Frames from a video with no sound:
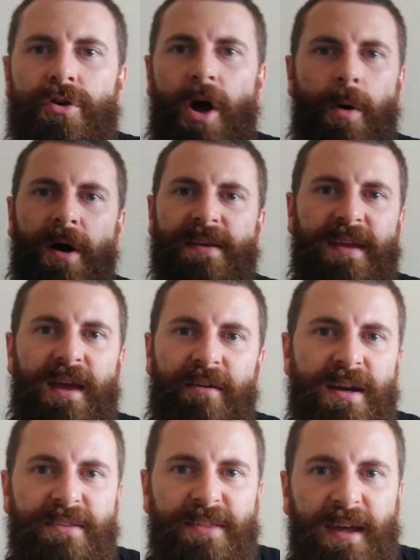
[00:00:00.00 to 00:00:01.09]
No idea
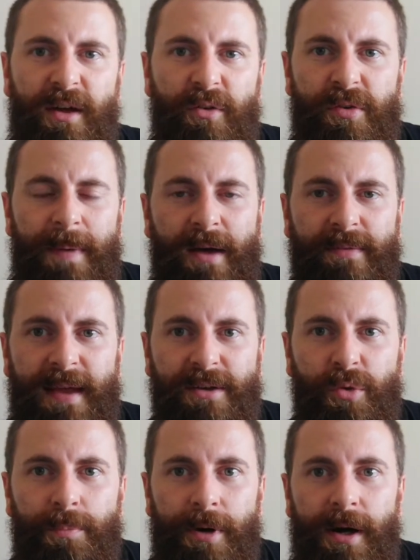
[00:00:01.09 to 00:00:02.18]
anything else about
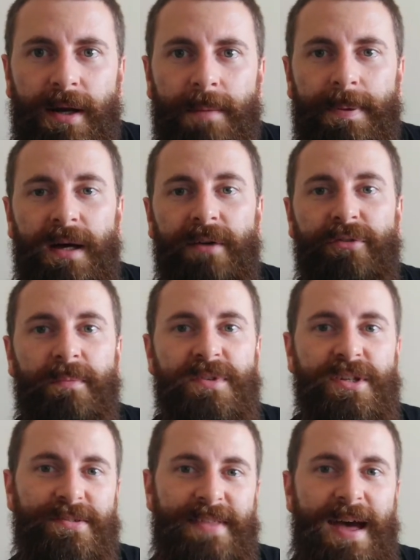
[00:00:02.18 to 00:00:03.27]
Daniel Bryan apart from
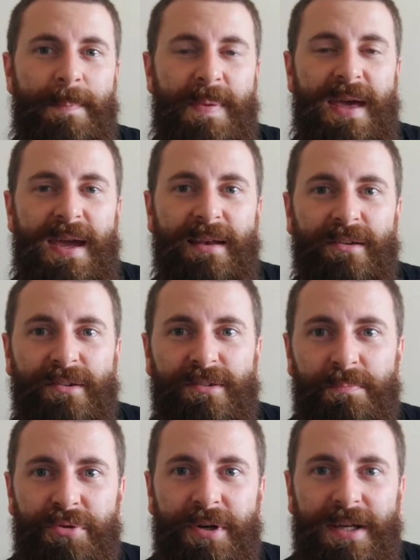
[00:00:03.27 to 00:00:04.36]
just that beard. Looks
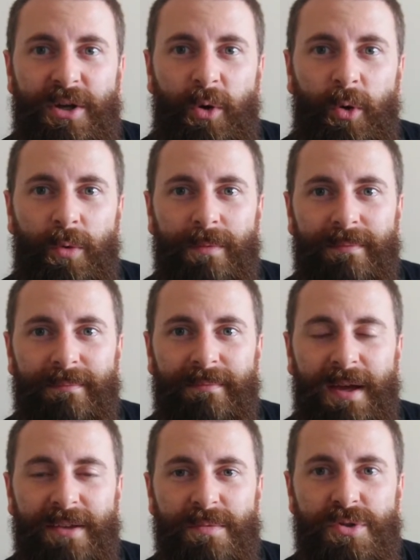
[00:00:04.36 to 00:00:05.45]
pretty cool,
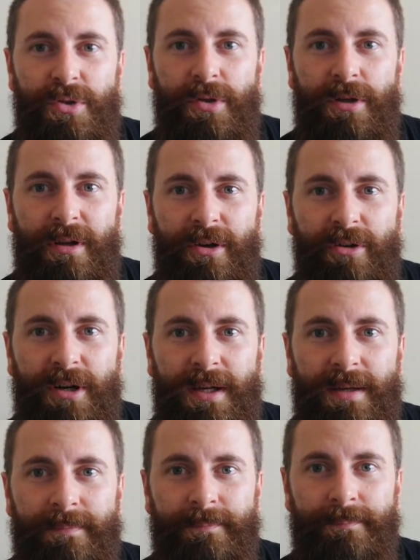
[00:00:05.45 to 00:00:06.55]
as I'm sure you'll
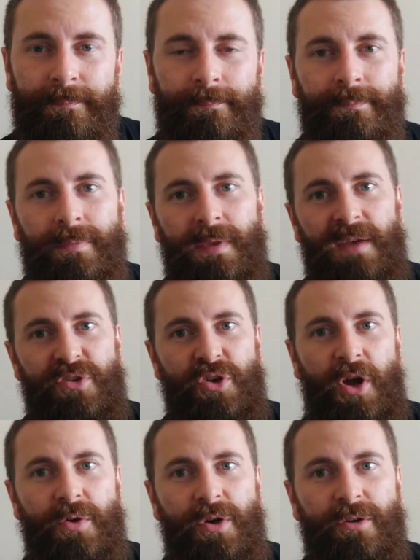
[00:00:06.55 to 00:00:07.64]
agree. If you
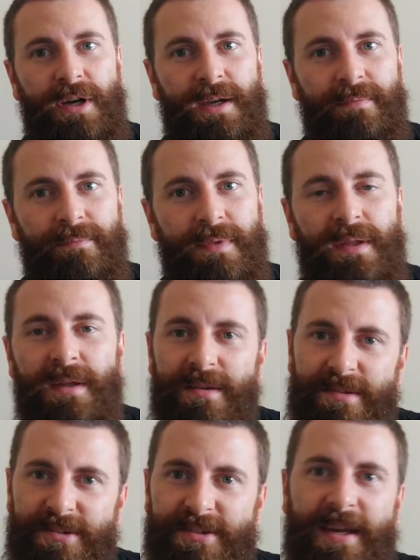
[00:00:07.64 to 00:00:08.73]
don't agree,
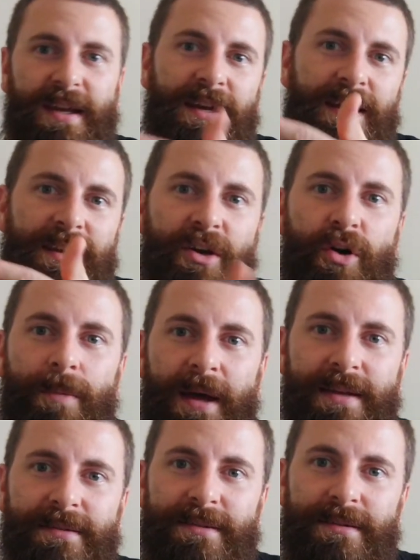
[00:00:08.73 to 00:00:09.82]
stick it in the
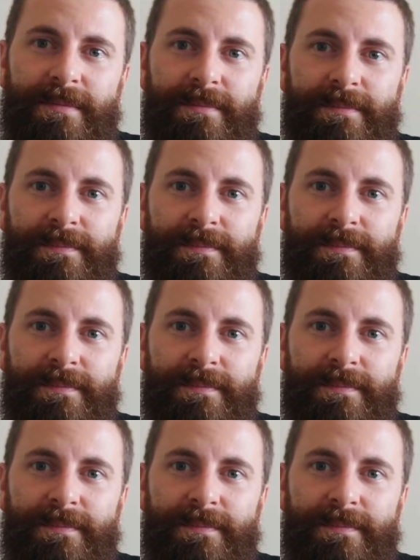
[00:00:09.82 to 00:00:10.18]
comments.